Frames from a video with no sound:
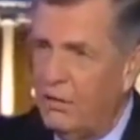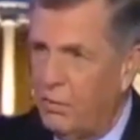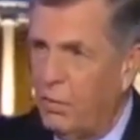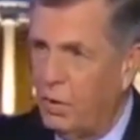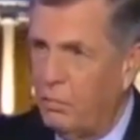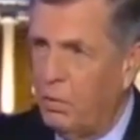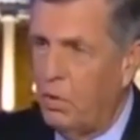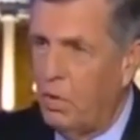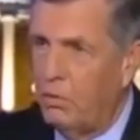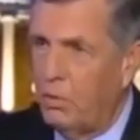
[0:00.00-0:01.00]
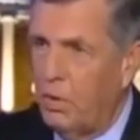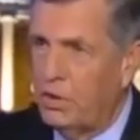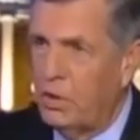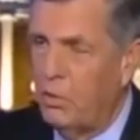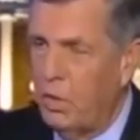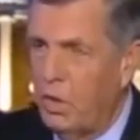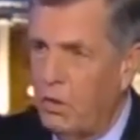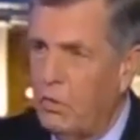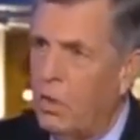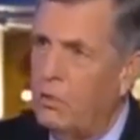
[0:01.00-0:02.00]
Therefore you're pro-corporation.
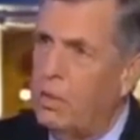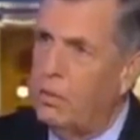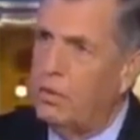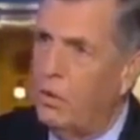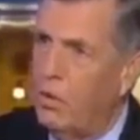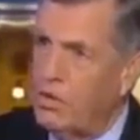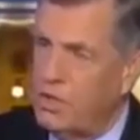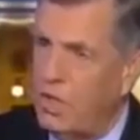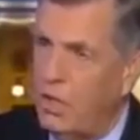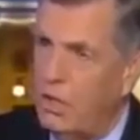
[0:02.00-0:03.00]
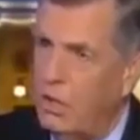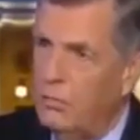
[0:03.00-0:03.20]
Well, what about what the law said?